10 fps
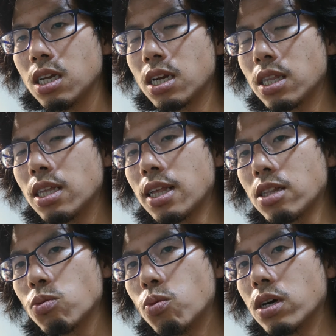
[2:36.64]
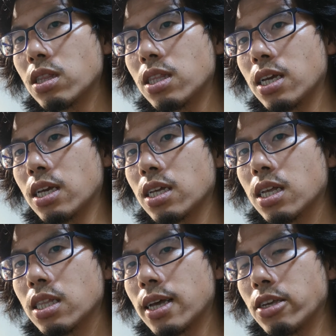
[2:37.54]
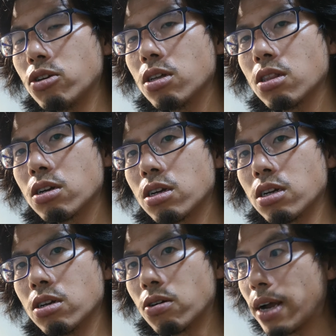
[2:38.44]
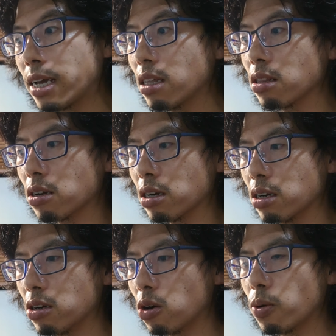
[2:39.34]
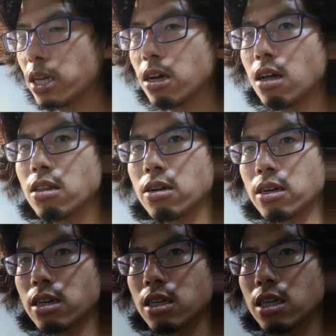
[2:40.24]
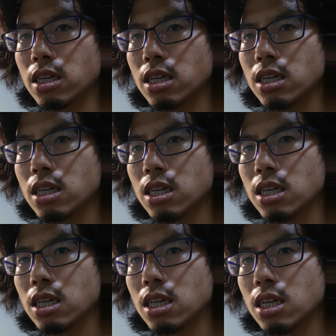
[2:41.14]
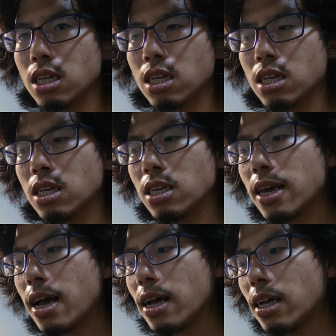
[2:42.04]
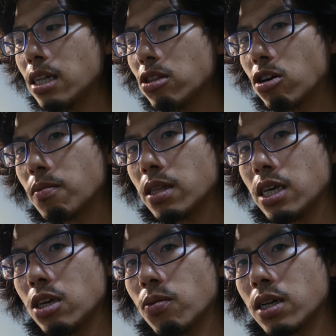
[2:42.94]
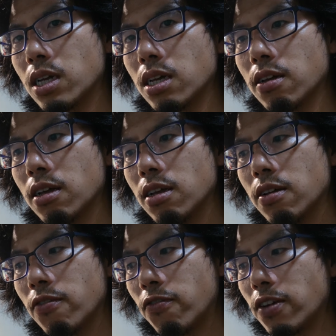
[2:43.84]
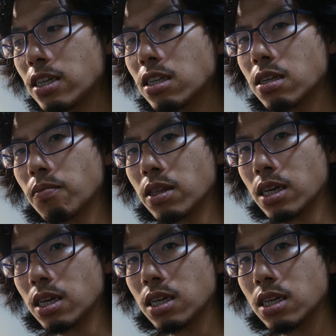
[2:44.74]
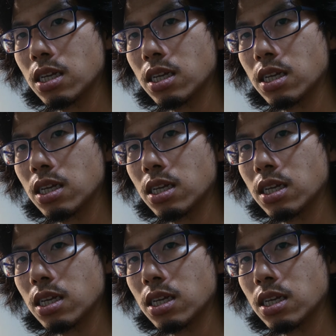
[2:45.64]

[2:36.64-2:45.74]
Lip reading: And I think that's one thing that you could learn, or I could learn, or we could all learn. Yeah, normally you want to fix something.